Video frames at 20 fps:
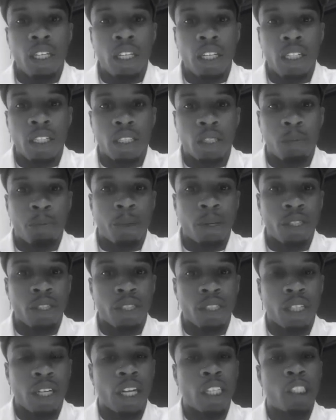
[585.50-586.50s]
is a
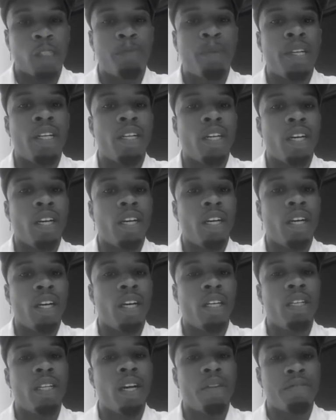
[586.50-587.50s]
person I spent
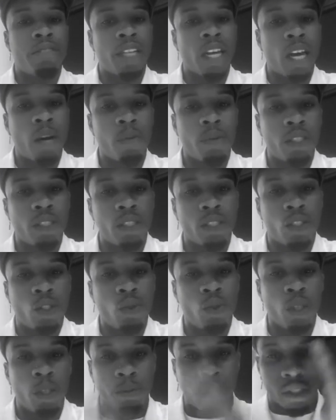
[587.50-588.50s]
enough time with her
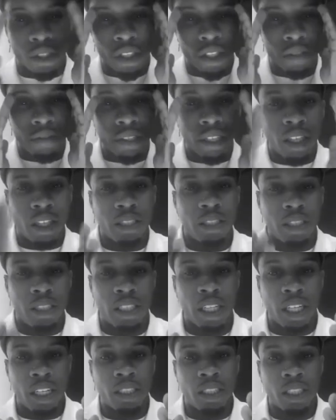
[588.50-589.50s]
to observe and
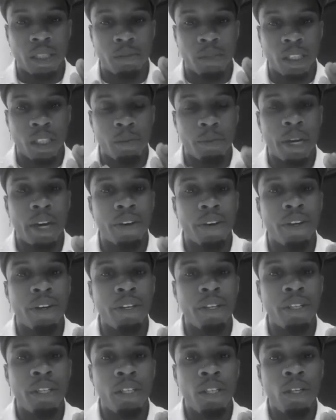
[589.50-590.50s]
understand something about
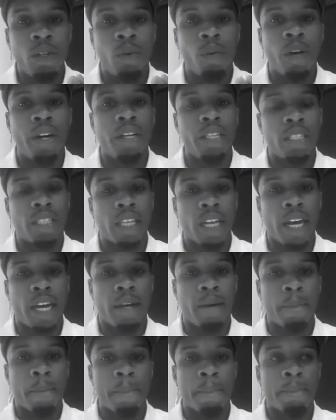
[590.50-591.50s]
her, where it's like,
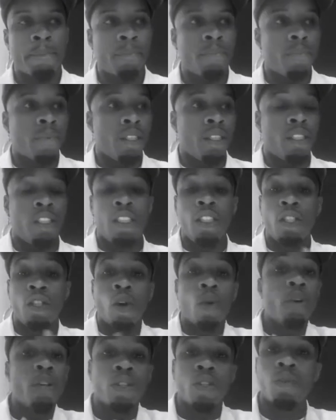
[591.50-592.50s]
she's
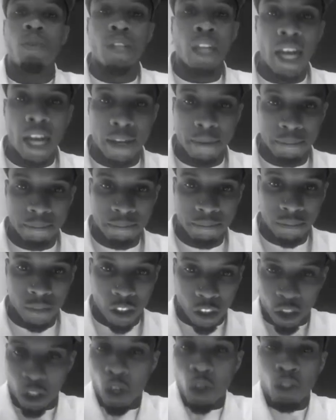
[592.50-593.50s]
going through a lot.
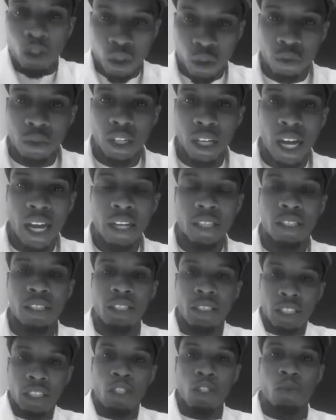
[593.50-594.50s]
She goes through a lot. She
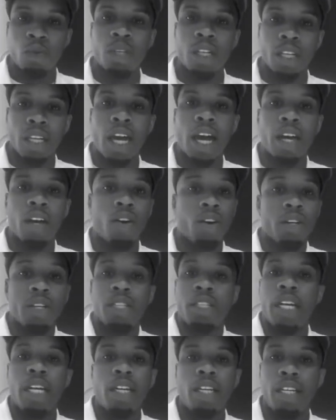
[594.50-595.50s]
deals with a lot on her
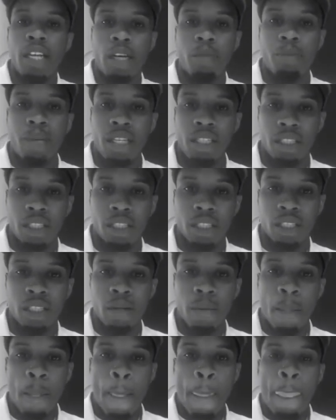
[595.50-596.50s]
day-to-day basis.
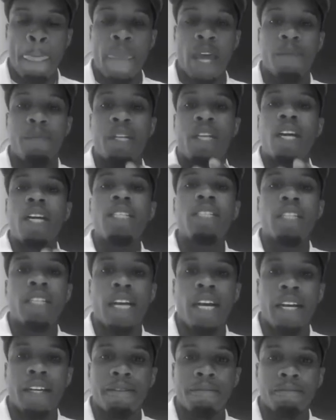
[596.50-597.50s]
And because of
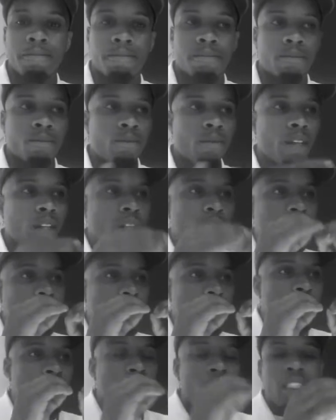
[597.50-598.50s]
that,
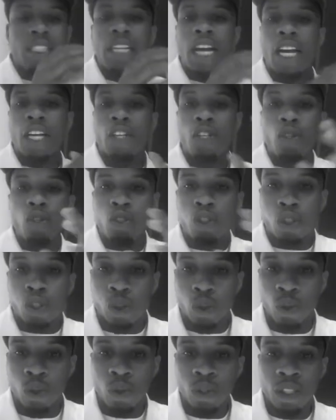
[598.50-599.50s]
she's not used
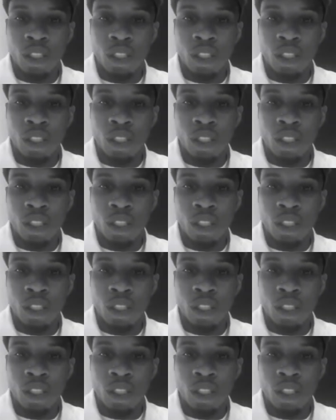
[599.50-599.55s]
to,